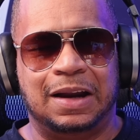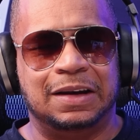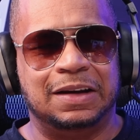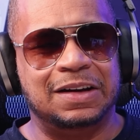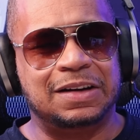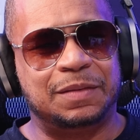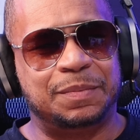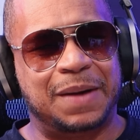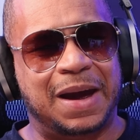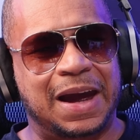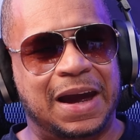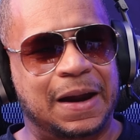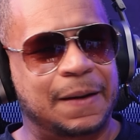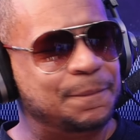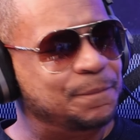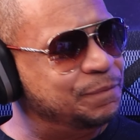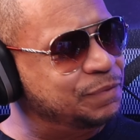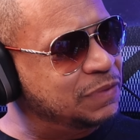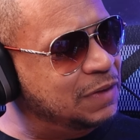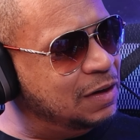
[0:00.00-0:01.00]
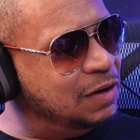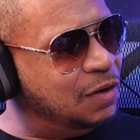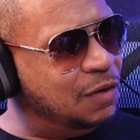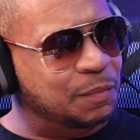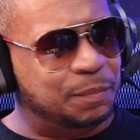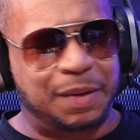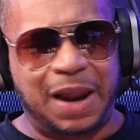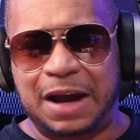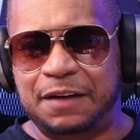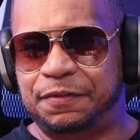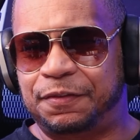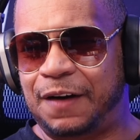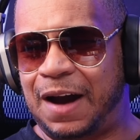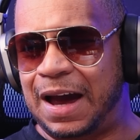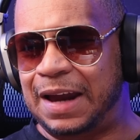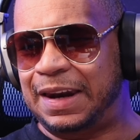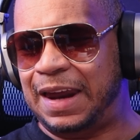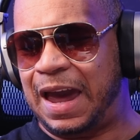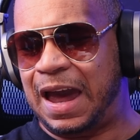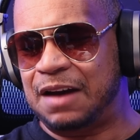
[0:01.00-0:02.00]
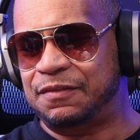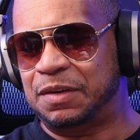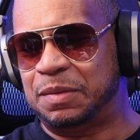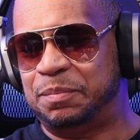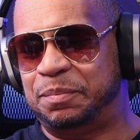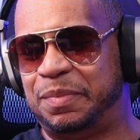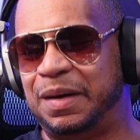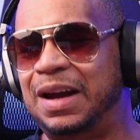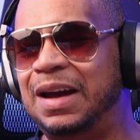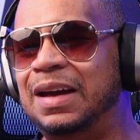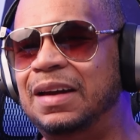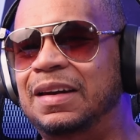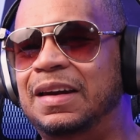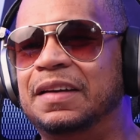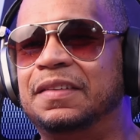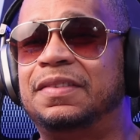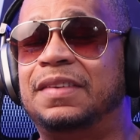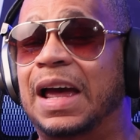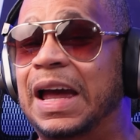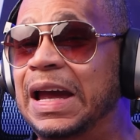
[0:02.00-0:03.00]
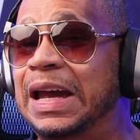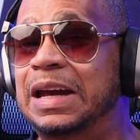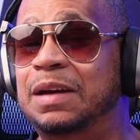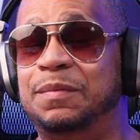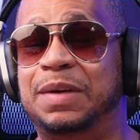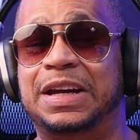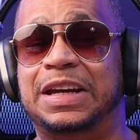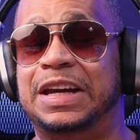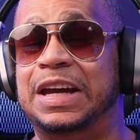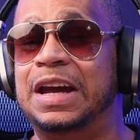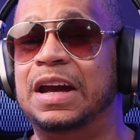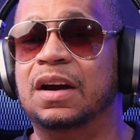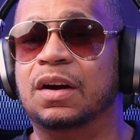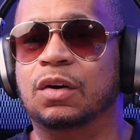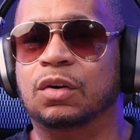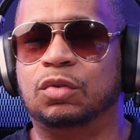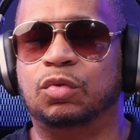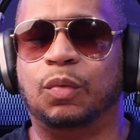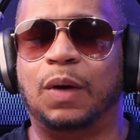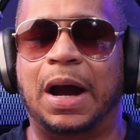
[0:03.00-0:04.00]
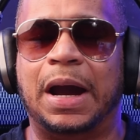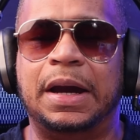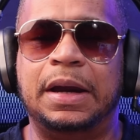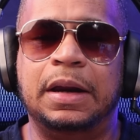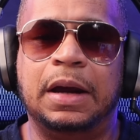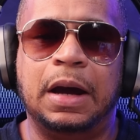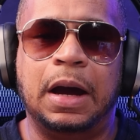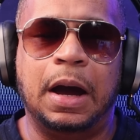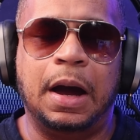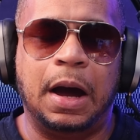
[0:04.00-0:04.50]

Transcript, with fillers: Look, man, you know, Black Friday haven't been the same in years, right?